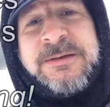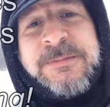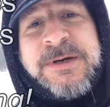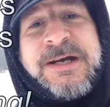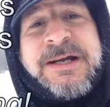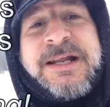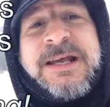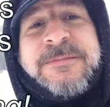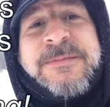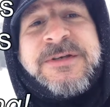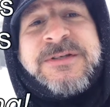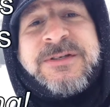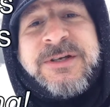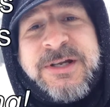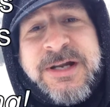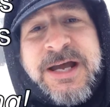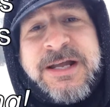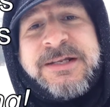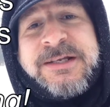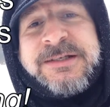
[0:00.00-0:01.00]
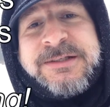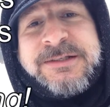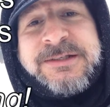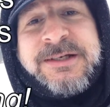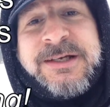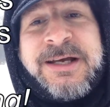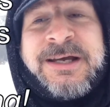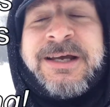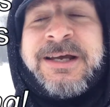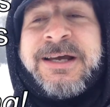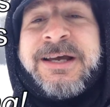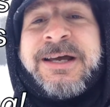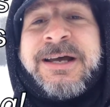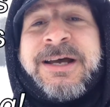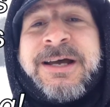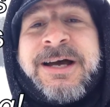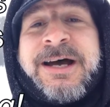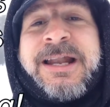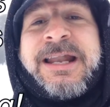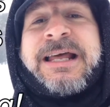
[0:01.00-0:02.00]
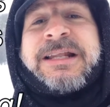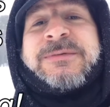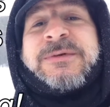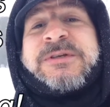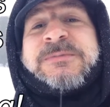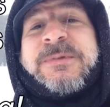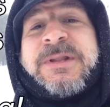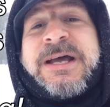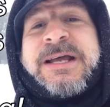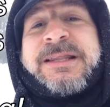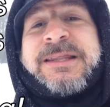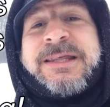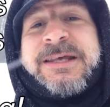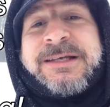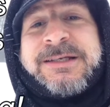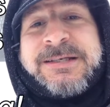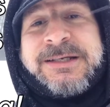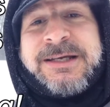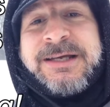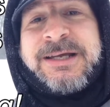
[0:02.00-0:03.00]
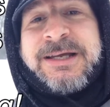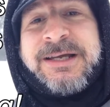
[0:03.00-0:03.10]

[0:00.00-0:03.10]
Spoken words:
My name is Socrates, and I like to explain things.